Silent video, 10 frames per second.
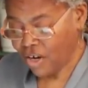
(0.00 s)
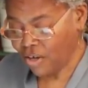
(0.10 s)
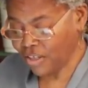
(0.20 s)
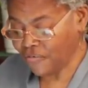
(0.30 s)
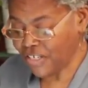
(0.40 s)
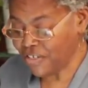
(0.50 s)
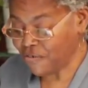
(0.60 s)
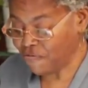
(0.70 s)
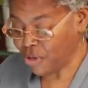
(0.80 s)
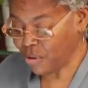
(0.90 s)
All of these
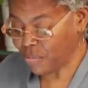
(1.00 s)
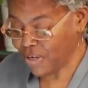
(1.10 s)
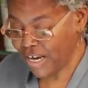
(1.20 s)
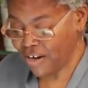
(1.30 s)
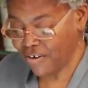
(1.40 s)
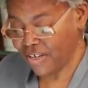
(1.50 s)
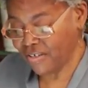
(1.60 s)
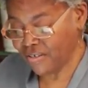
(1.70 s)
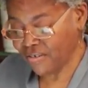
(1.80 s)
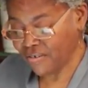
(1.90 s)
are vulnerable
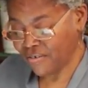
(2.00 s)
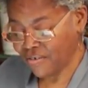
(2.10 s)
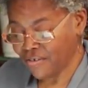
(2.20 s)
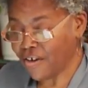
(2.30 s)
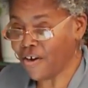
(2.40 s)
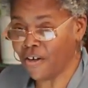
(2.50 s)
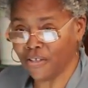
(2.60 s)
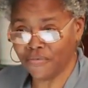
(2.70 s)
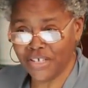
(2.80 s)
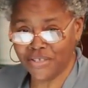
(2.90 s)
areas.
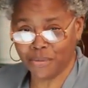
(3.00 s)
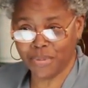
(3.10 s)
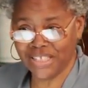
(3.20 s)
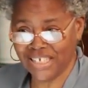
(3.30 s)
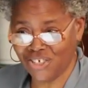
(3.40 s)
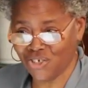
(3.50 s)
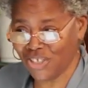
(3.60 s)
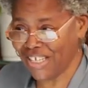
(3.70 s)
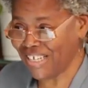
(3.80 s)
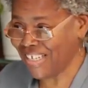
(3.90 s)
All of these are
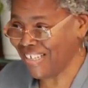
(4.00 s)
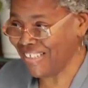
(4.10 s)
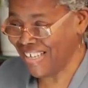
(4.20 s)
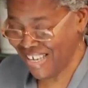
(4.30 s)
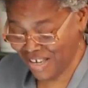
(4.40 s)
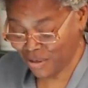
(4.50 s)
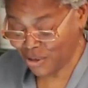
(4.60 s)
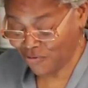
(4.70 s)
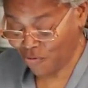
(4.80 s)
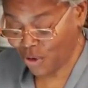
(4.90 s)
potentially Achilles
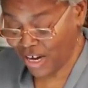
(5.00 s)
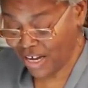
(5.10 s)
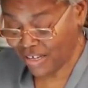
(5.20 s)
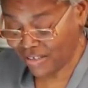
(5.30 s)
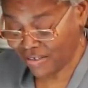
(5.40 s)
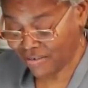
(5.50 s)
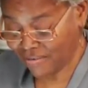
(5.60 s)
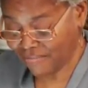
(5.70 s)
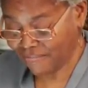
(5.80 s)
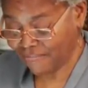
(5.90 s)
heels for us.
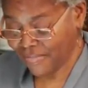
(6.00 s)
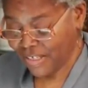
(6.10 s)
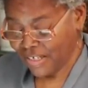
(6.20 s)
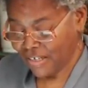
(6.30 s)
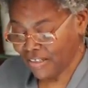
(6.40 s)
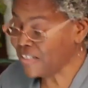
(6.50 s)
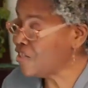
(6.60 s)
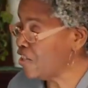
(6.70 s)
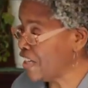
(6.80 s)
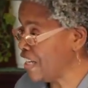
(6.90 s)

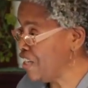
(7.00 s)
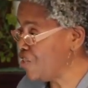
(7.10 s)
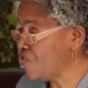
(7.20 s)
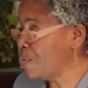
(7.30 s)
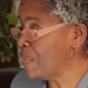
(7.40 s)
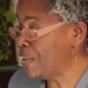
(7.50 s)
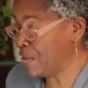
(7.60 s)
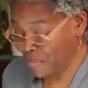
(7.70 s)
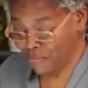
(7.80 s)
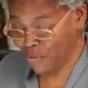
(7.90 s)
let's look at each of them a
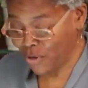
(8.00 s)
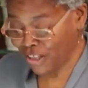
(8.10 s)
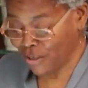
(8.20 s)
little bit more